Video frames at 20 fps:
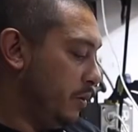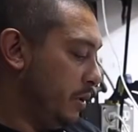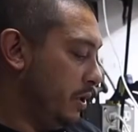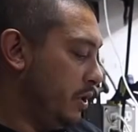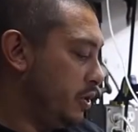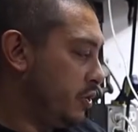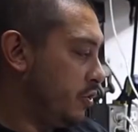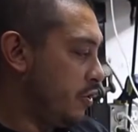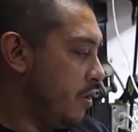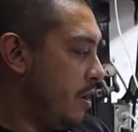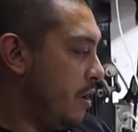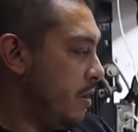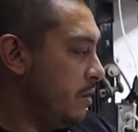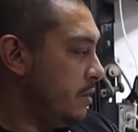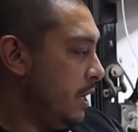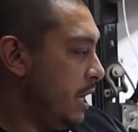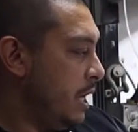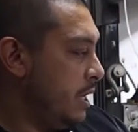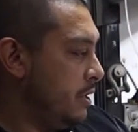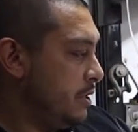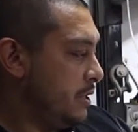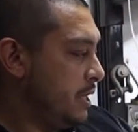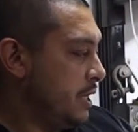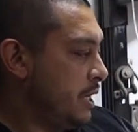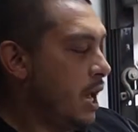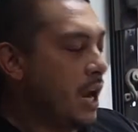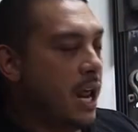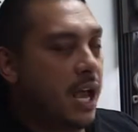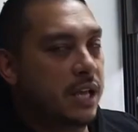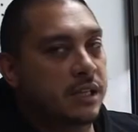really strong, and just
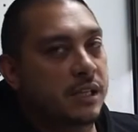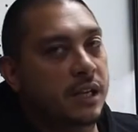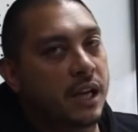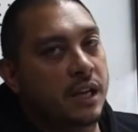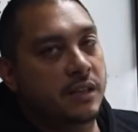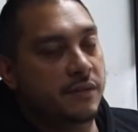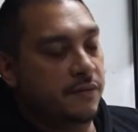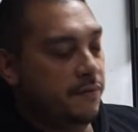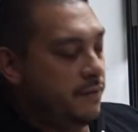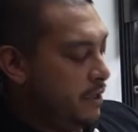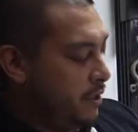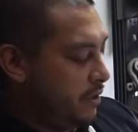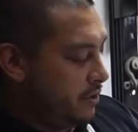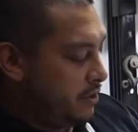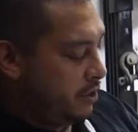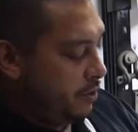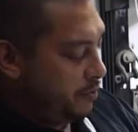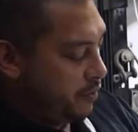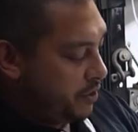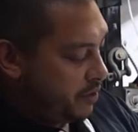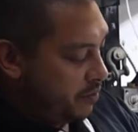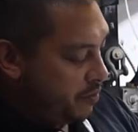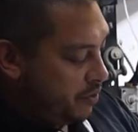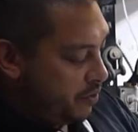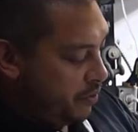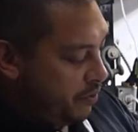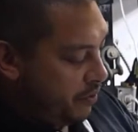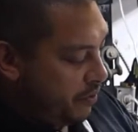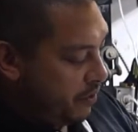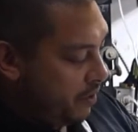kind of has a nice feel. It's super
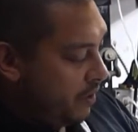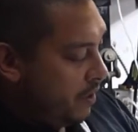smooth.